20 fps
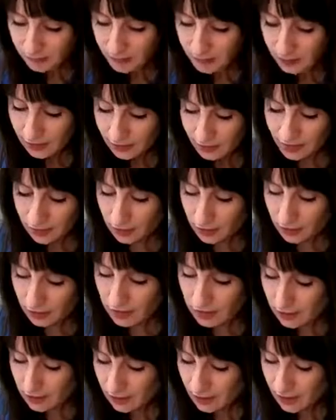
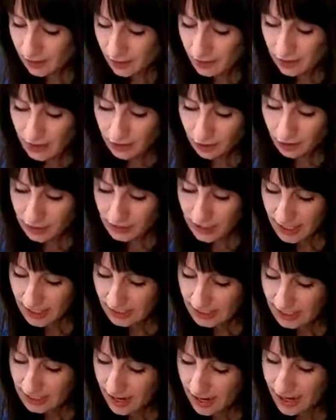in our daily
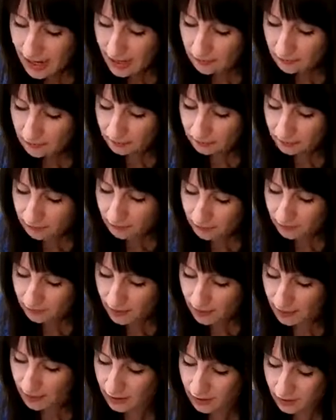diet.
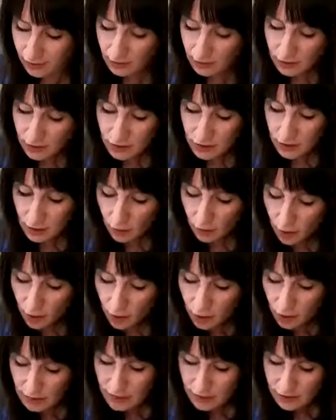So
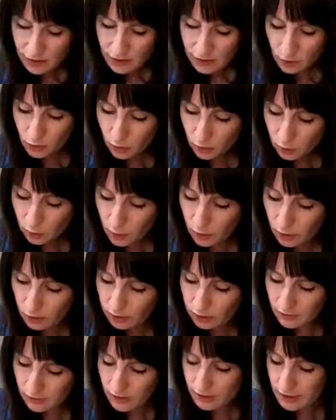almonds,
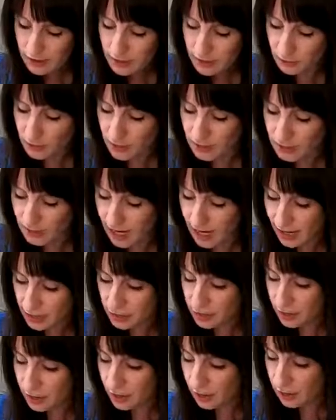walnuts,
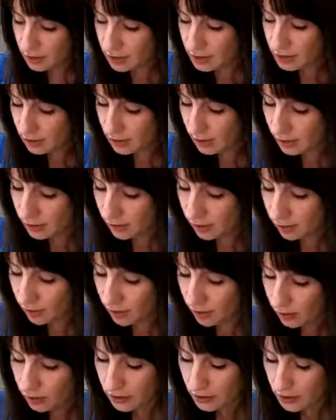pistachios,
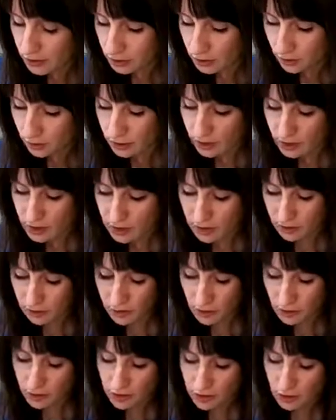all good sources of
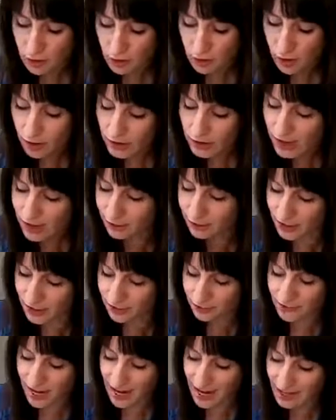those heart-healthy
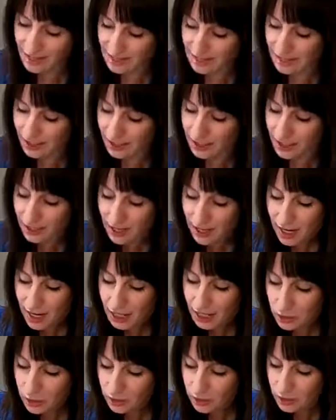fats. And
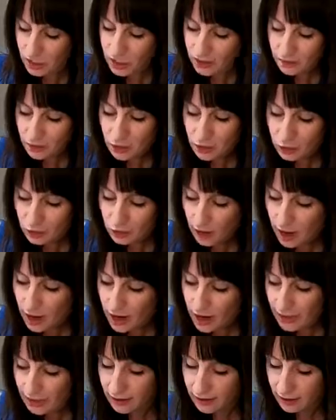you could even
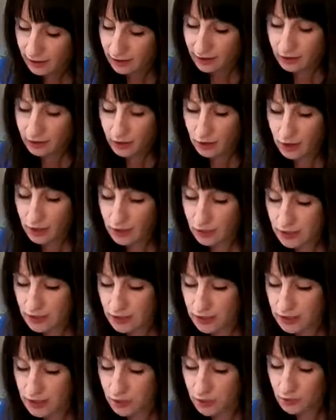try using
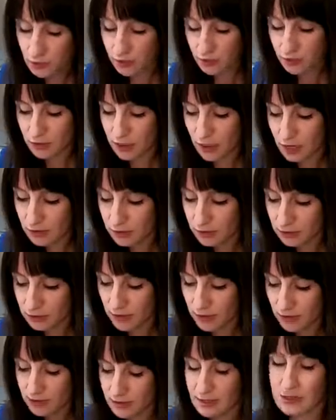some of those other
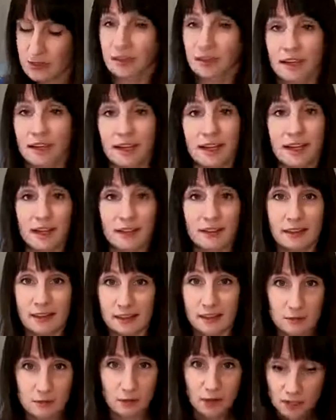nuts in
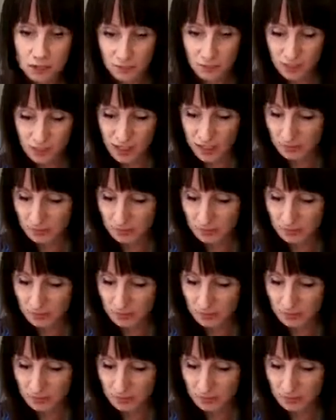this recipe.